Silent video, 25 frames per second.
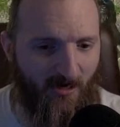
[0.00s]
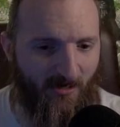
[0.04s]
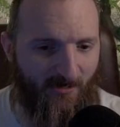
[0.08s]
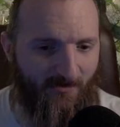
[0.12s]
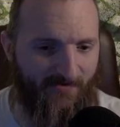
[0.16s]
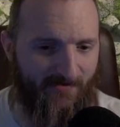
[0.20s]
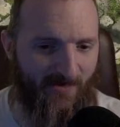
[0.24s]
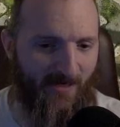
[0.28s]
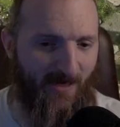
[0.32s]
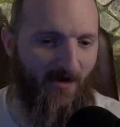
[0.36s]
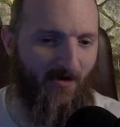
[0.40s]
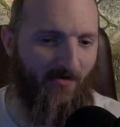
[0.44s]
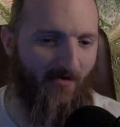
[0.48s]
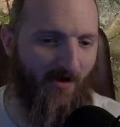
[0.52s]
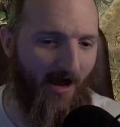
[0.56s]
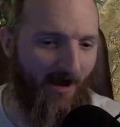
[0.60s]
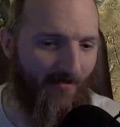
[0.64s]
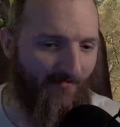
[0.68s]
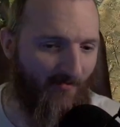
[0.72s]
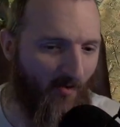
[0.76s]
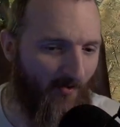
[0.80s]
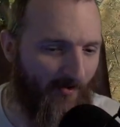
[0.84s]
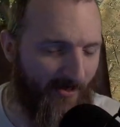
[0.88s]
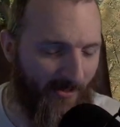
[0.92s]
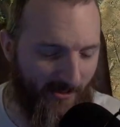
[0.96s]
Now I've
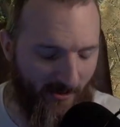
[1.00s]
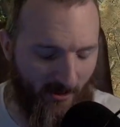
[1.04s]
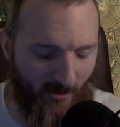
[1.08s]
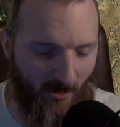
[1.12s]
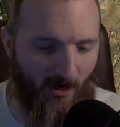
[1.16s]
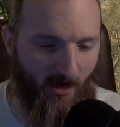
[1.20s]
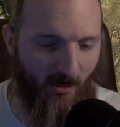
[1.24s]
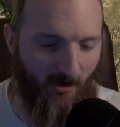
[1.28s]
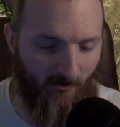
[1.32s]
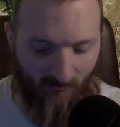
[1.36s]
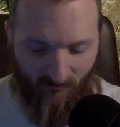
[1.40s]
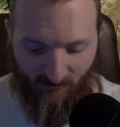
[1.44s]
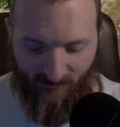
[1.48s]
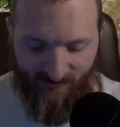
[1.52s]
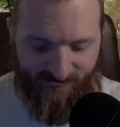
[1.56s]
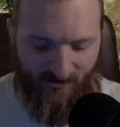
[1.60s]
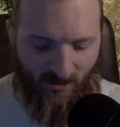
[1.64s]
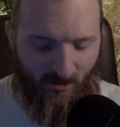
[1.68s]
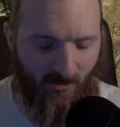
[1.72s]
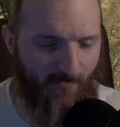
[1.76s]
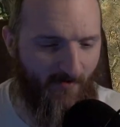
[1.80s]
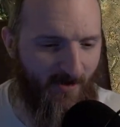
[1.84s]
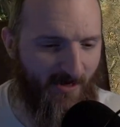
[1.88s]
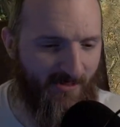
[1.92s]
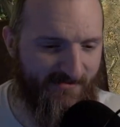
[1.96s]
only let's
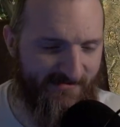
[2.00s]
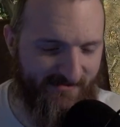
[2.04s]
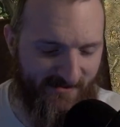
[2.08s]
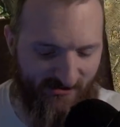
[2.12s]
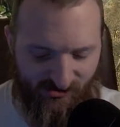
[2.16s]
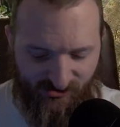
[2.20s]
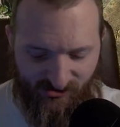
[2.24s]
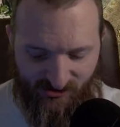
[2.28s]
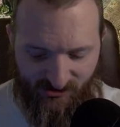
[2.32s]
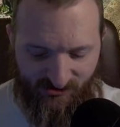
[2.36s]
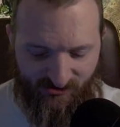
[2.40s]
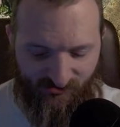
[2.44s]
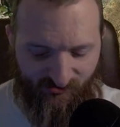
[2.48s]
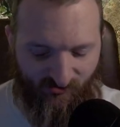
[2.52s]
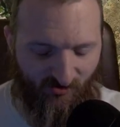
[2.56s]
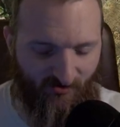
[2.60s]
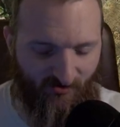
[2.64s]
talk about ascensions real